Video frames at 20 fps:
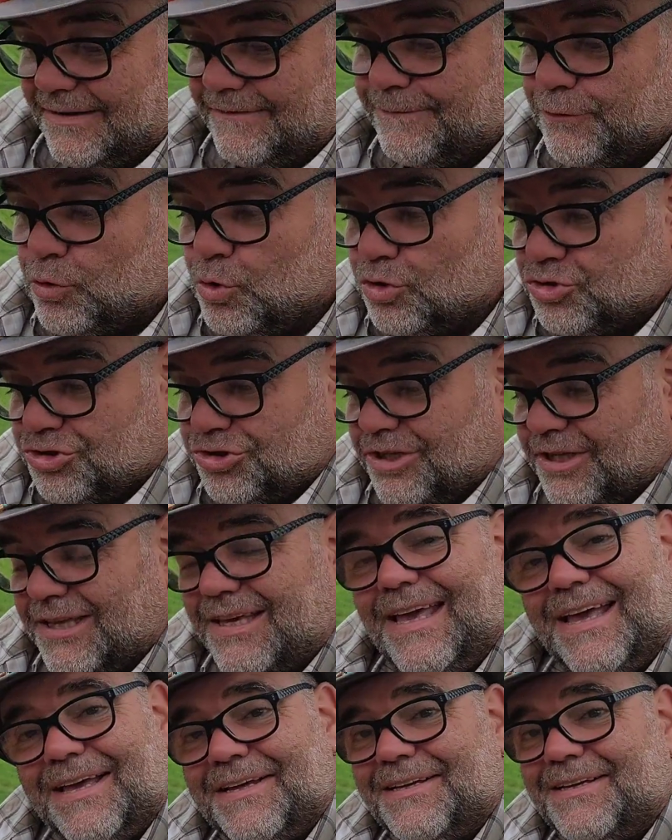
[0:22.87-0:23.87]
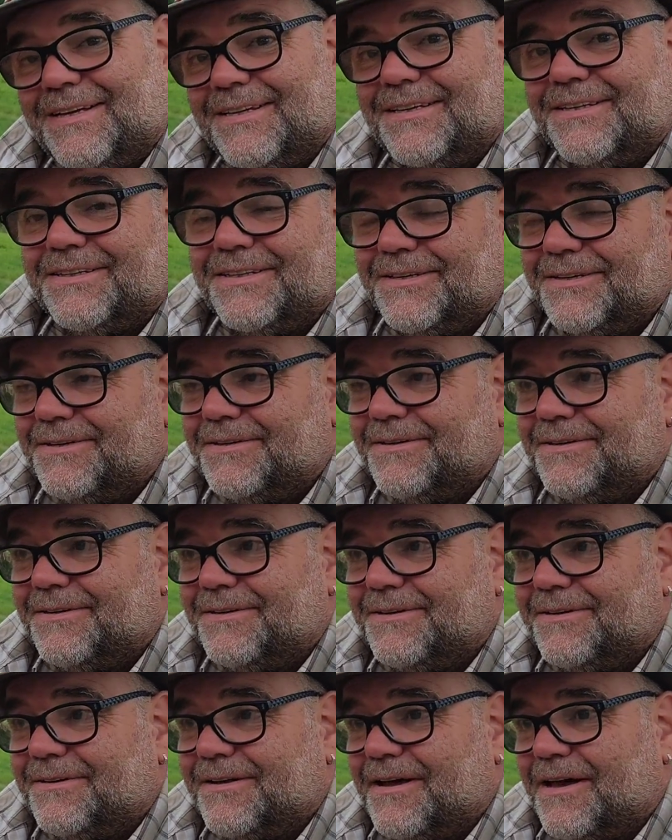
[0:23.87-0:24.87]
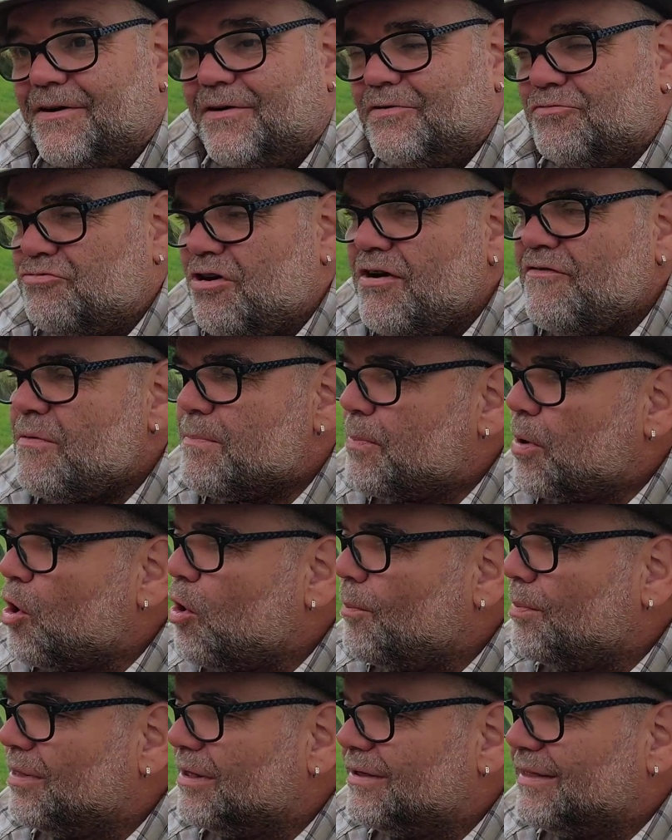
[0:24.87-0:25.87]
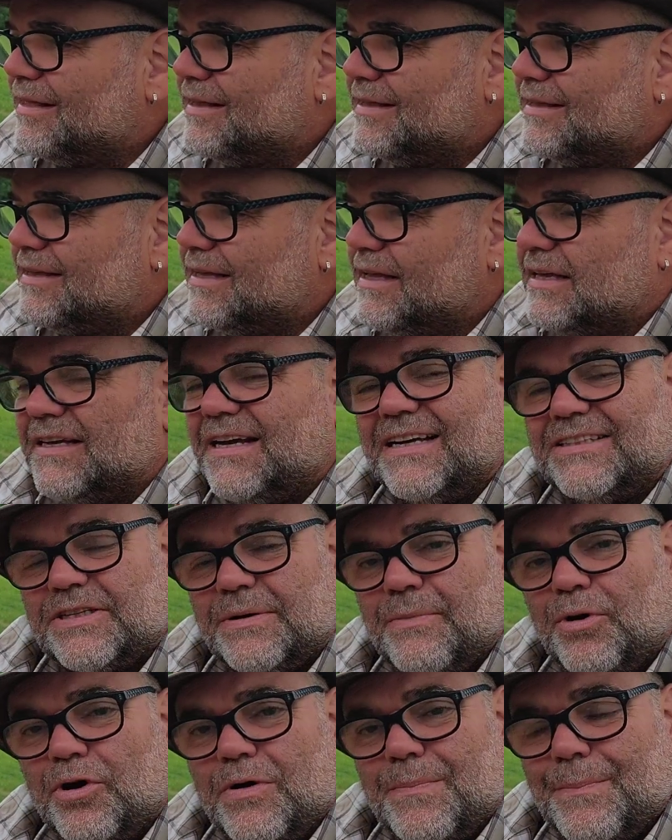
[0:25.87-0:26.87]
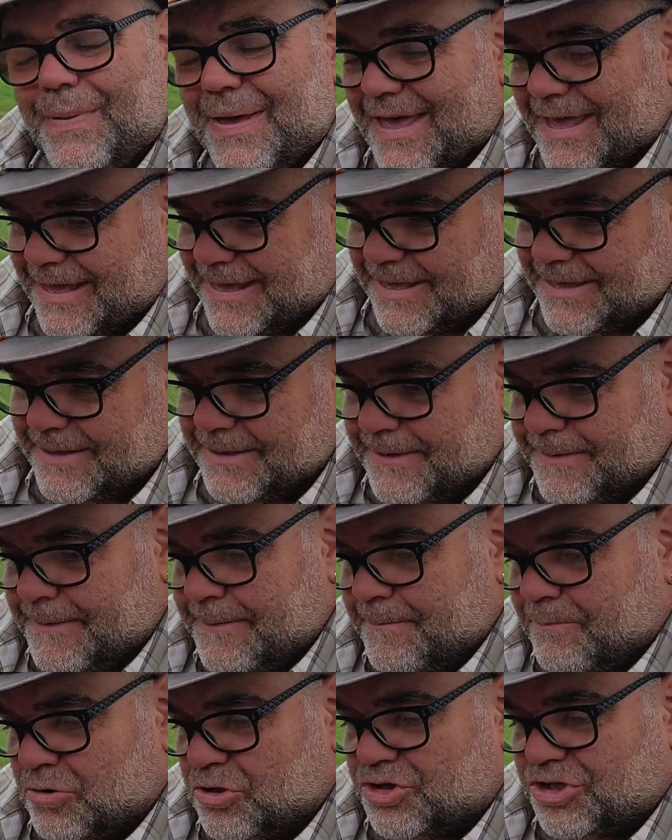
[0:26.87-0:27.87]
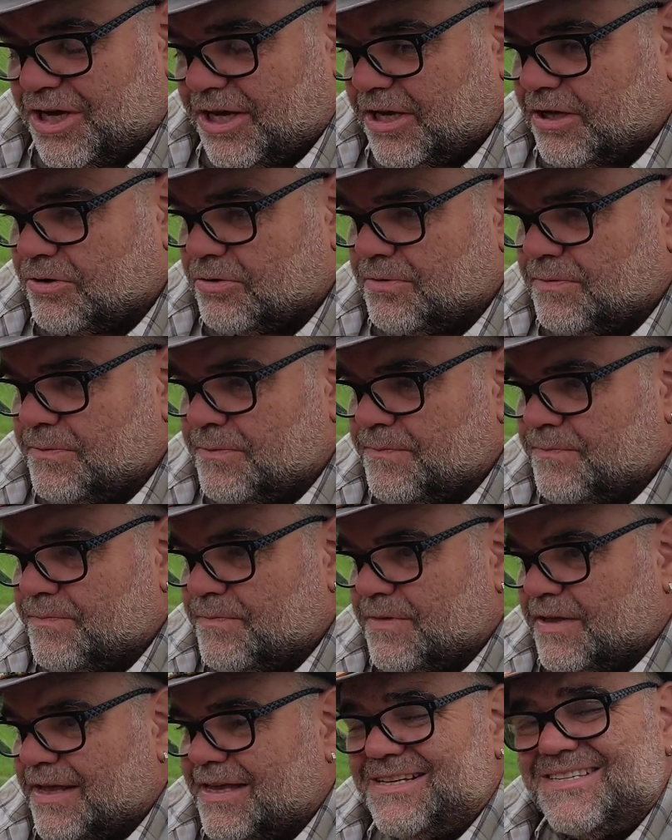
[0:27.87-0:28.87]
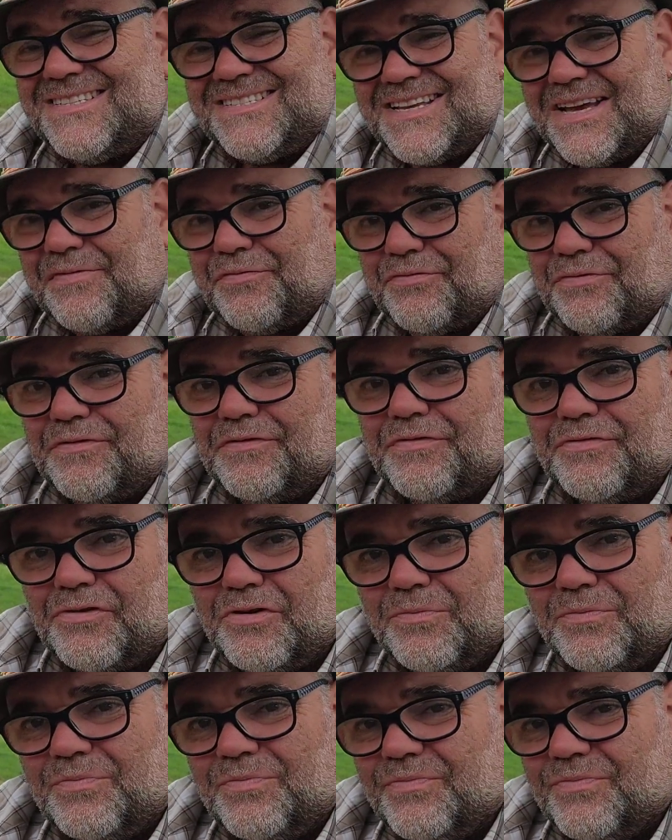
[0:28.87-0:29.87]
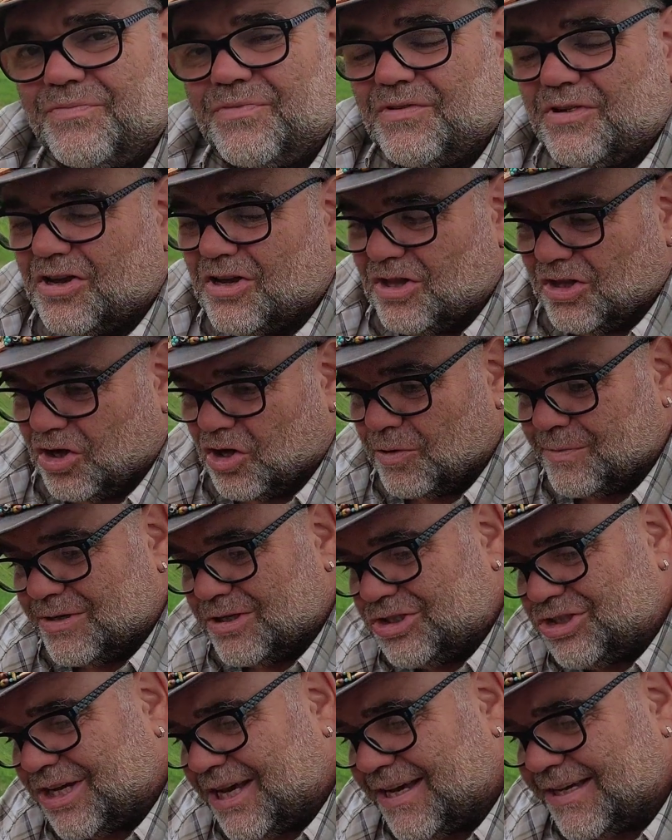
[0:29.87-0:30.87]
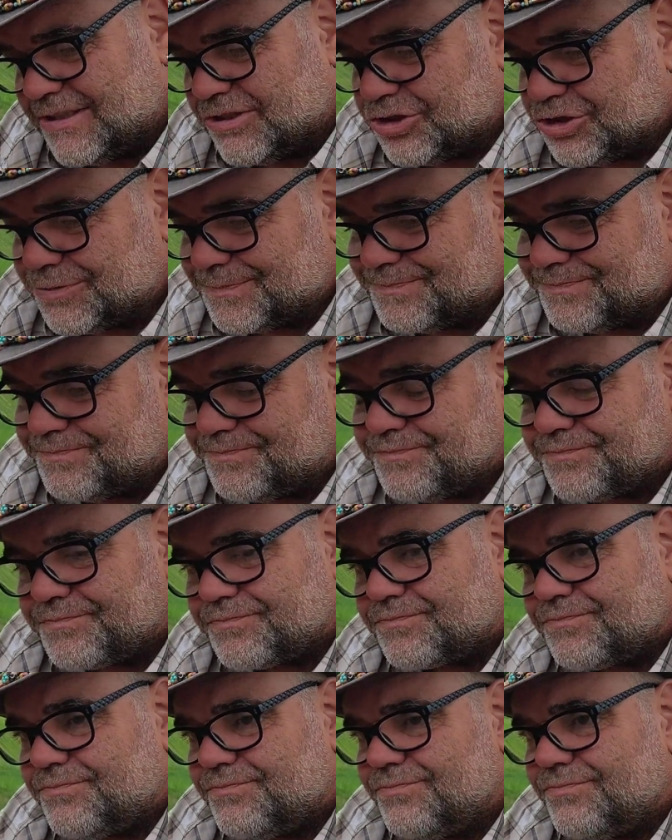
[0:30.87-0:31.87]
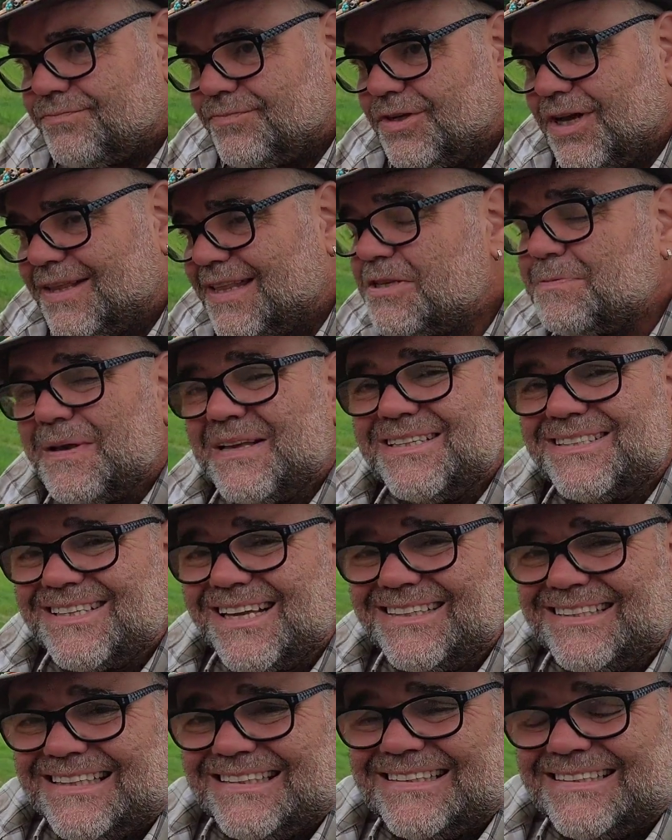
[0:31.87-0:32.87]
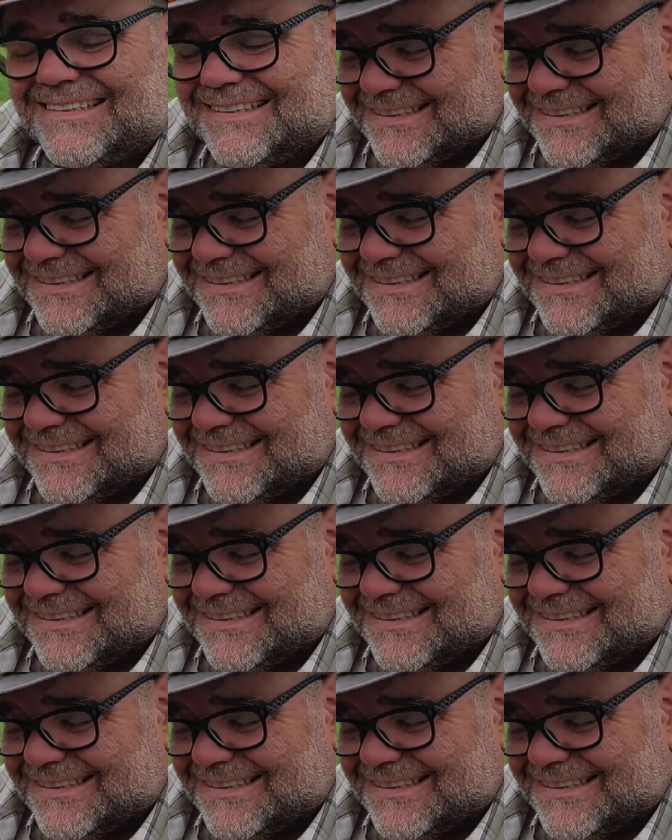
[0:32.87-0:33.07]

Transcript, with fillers: unfortunately, rather popular as it might be, Prosecco is suffering from climate change. And there's been a study,